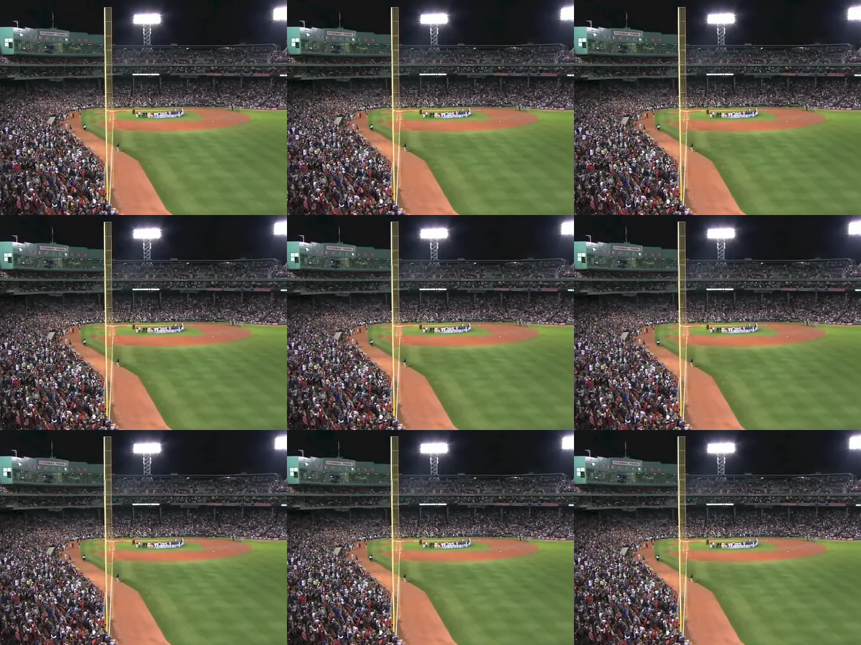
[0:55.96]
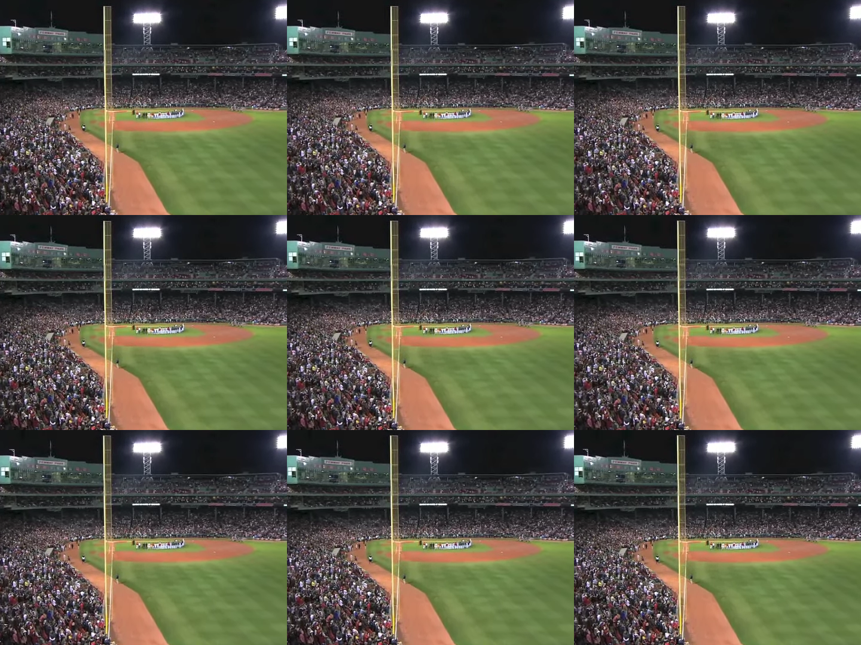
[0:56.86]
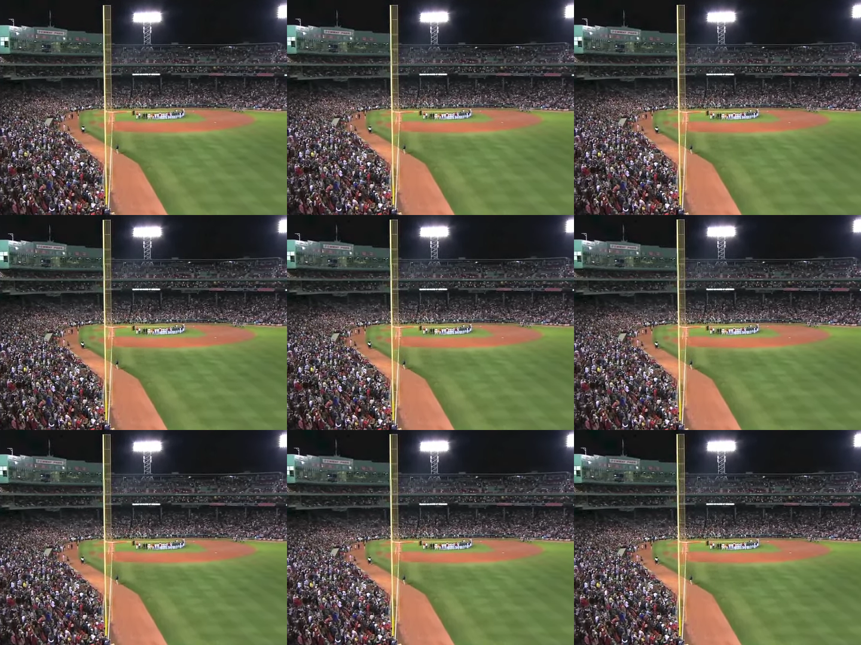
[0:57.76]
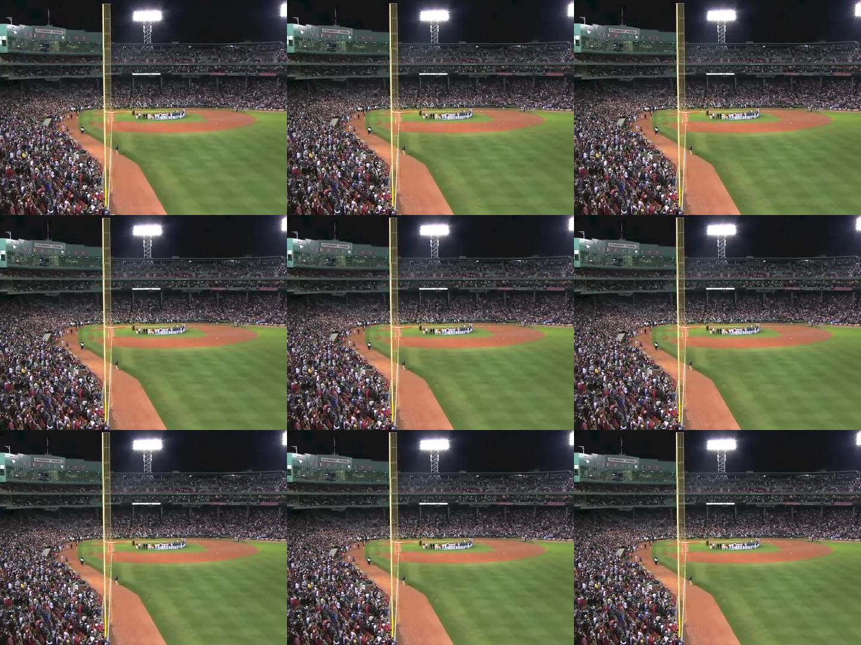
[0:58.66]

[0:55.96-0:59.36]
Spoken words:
(no speaker visible)